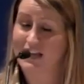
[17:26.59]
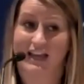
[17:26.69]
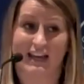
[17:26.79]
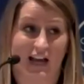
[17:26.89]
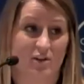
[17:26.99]

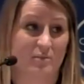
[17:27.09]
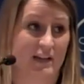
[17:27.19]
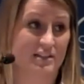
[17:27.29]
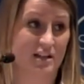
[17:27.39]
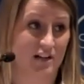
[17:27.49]
and how to
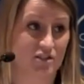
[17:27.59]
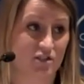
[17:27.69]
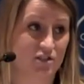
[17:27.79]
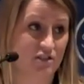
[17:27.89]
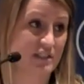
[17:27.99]
manage consular
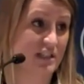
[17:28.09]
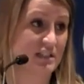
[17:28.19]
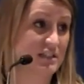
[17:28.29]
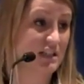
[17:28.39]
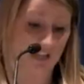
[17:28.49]

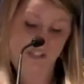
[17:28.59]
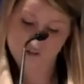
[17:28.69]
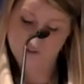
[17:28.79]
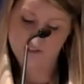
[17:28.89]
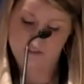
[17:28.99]
services is
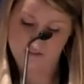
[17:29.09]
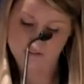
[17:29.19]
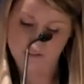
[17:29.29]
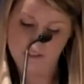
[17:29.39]
critical.